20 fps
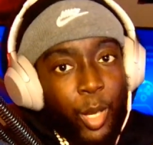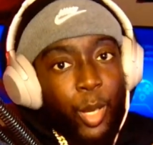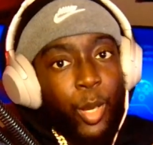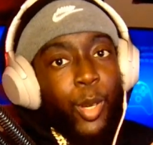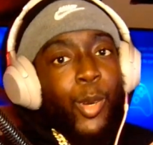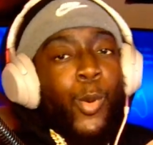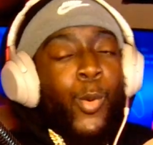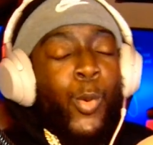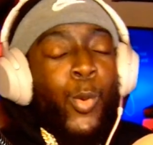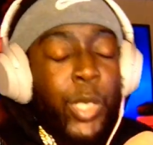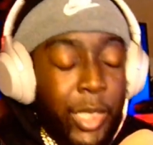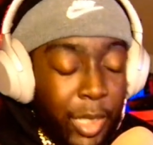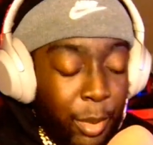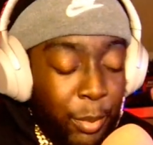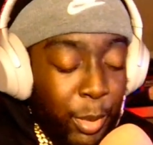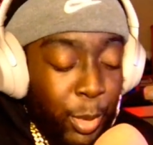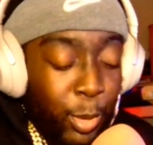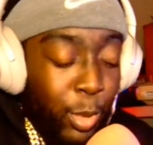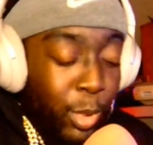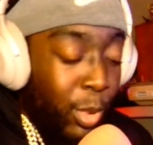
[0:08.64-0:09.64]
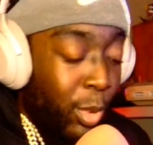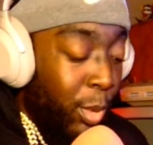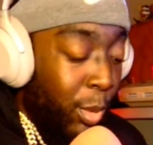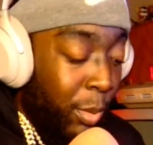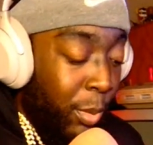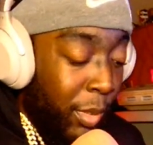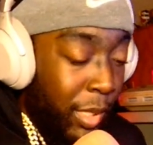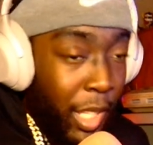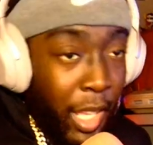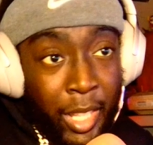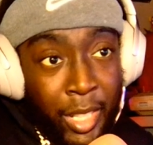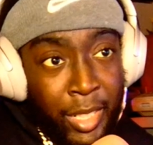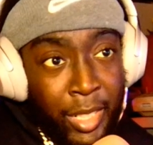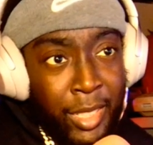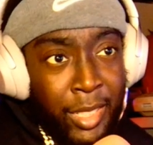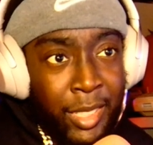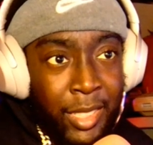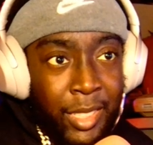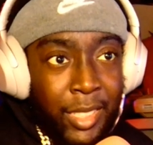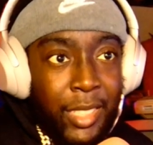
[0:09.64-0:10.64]
What's up, YouTube? And
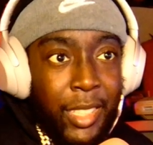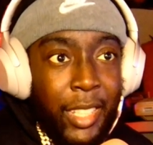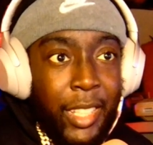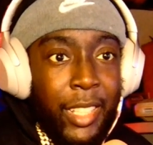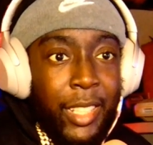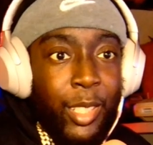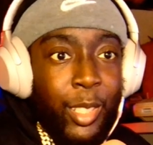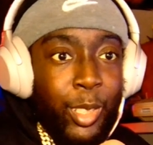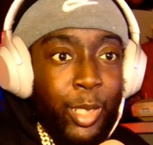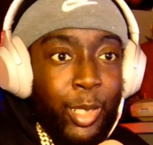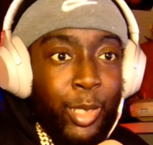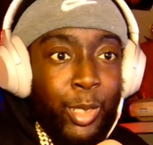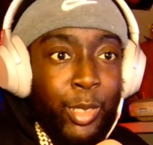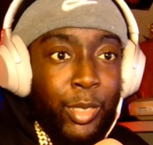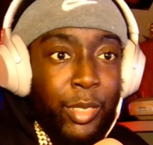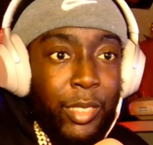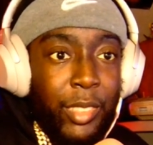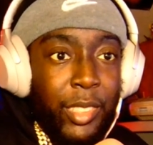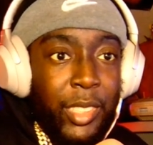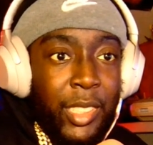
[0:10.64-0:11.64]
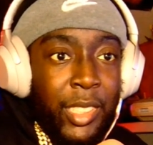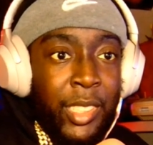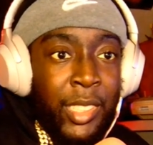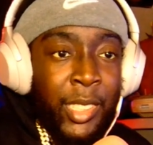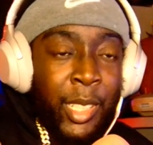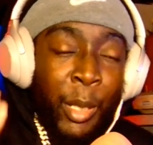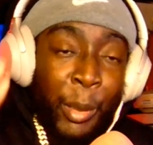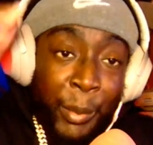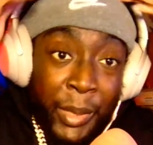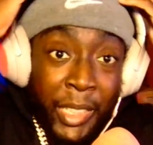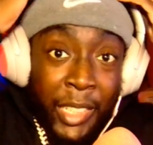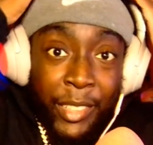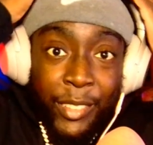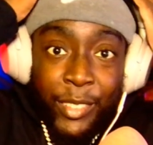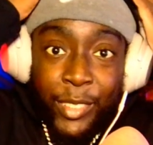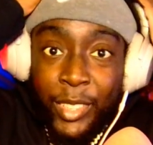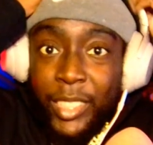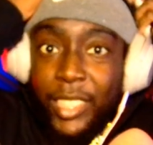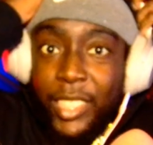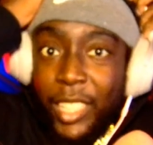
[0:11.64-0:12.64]
this is a little something
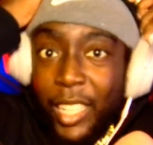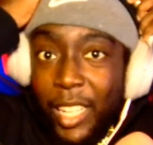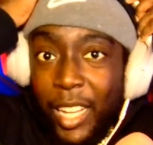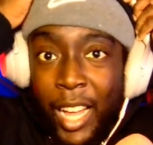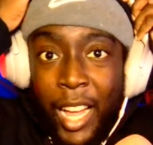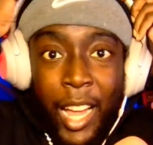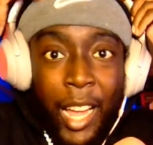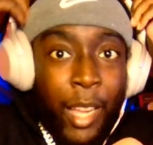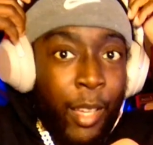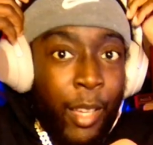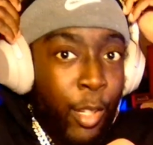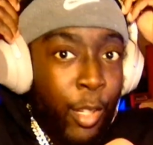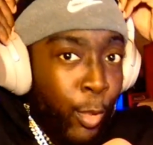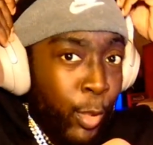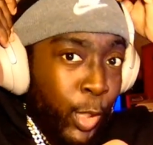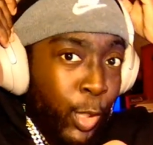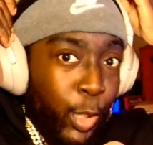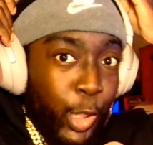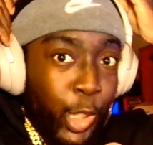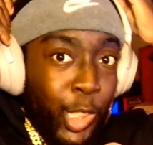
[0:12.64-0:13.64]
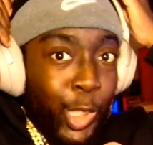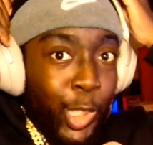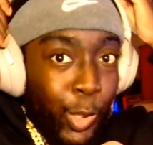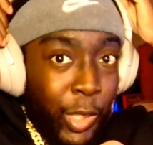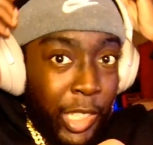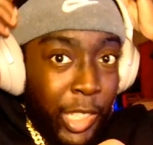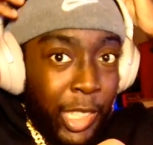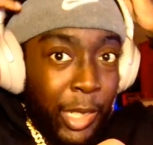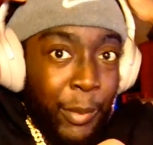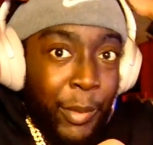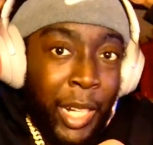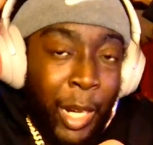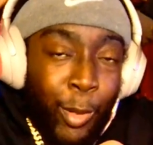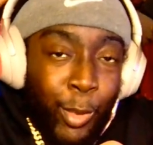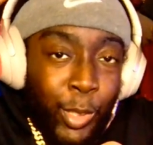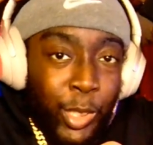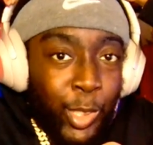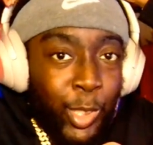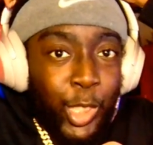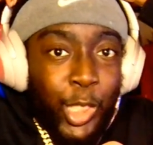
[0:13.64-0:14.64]
different. I was on stream and I
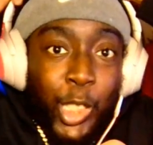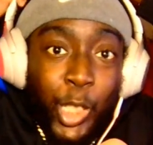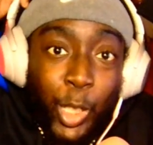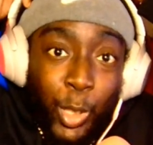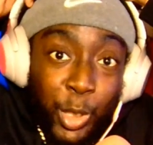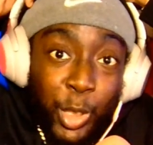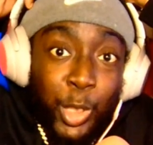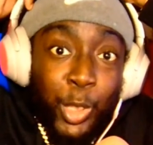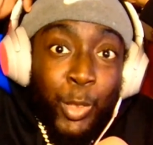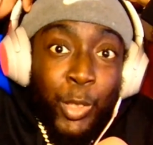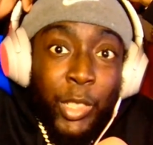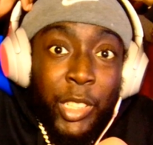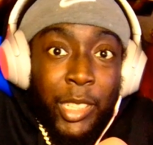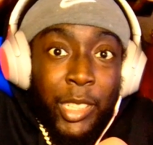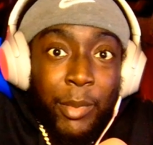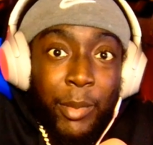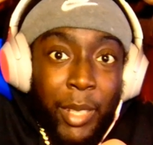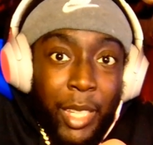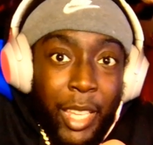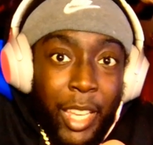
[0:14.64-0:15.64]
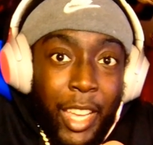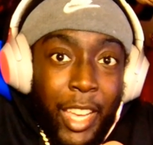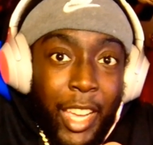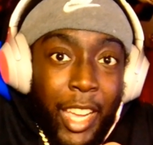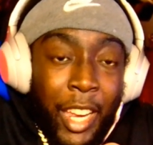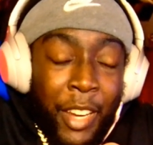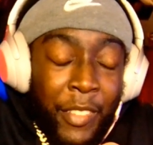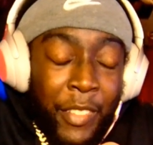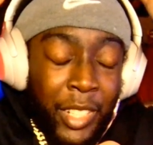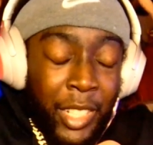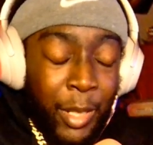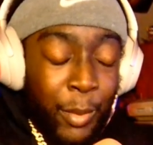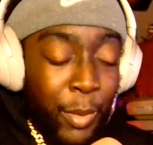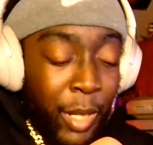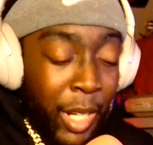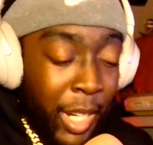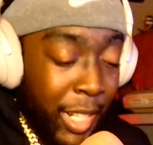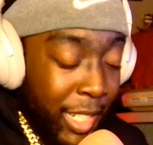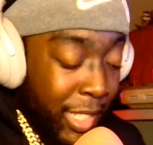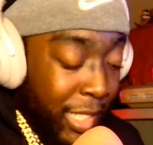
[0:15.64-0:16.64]
was gonna show stream everything, but
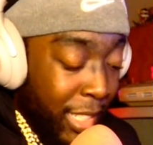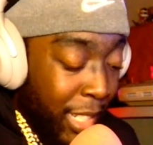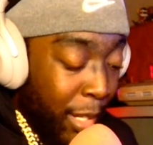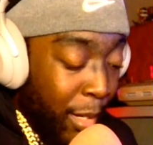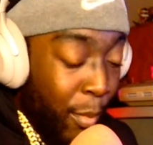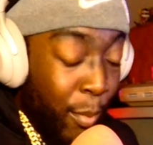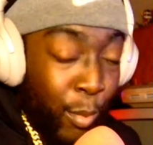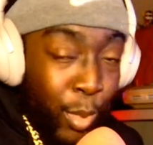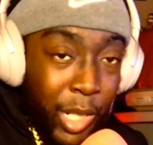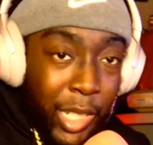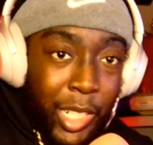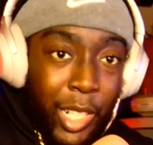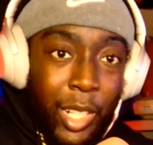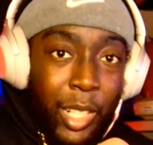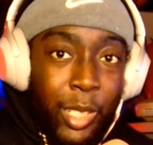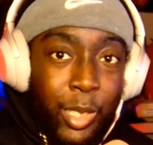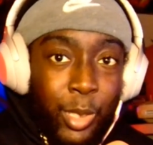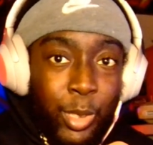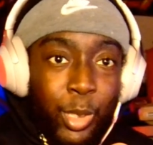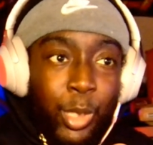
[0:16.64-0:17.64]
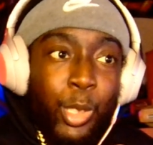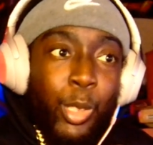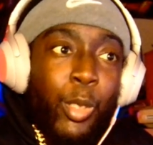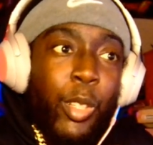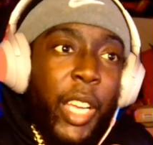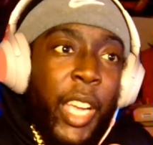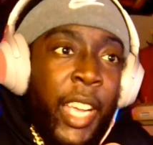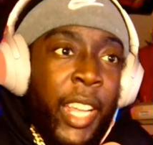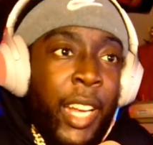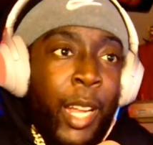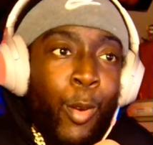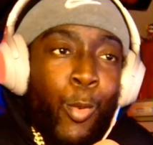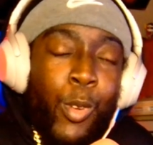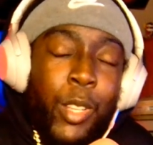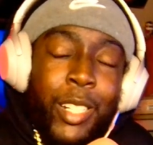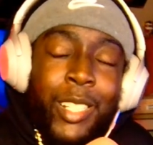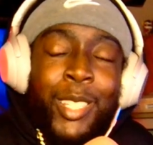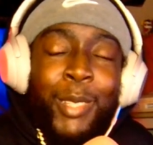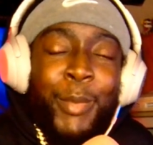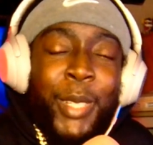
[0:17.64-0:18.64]
I guess I'll bring y'all along too. And I
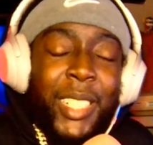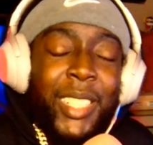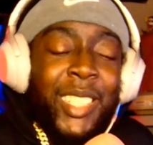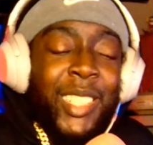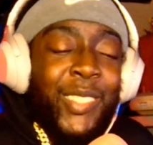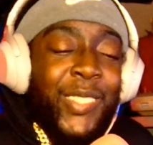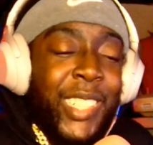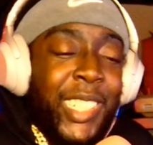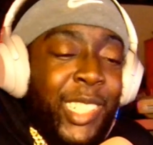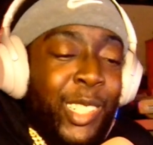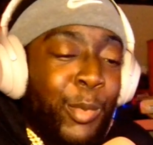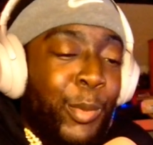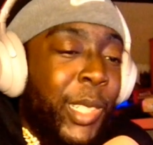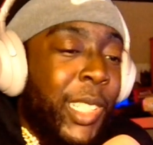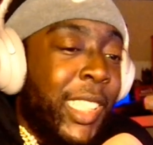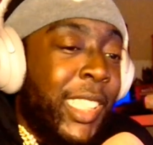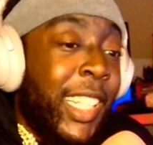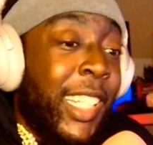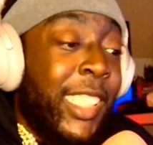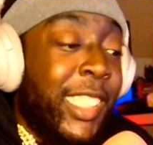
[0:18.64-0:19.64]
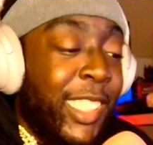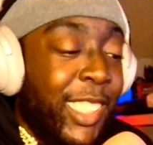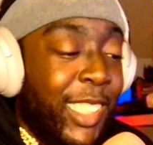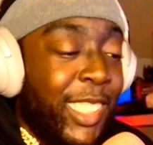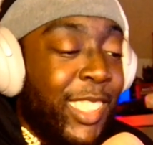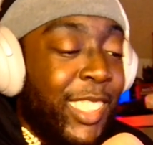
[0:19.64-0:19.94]
wanted to make this video because I just